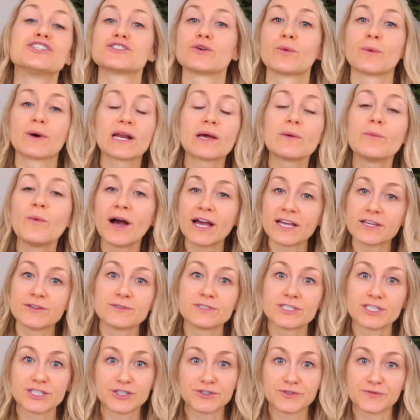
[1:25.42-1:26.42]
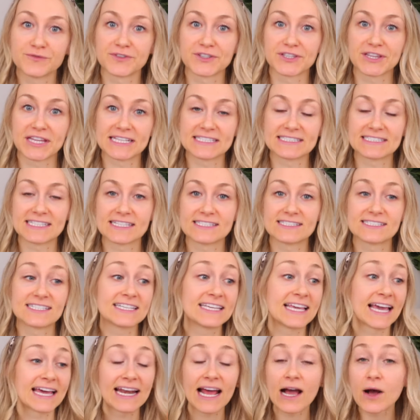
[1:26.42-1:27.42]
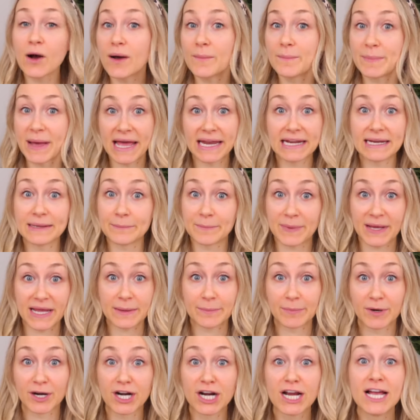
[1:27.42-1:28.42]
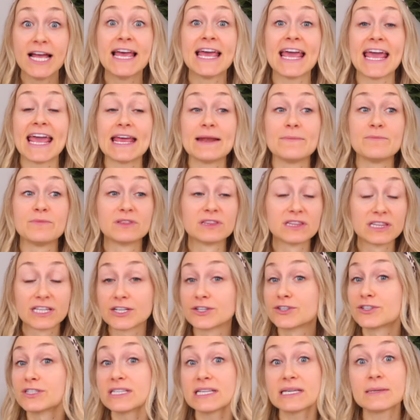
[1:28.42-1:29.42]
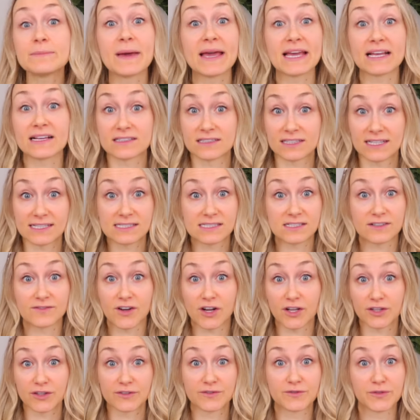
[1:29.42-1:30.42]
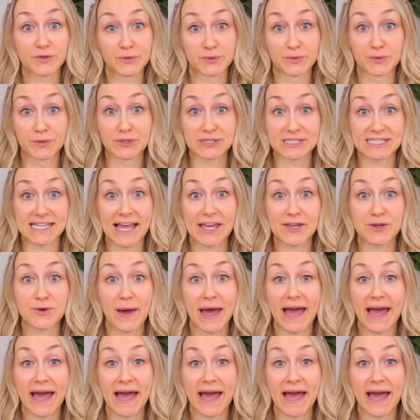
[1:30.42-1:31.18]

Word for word: So what I want you to do for this is to get out a pen and paper and literally make a list of all the food rules that you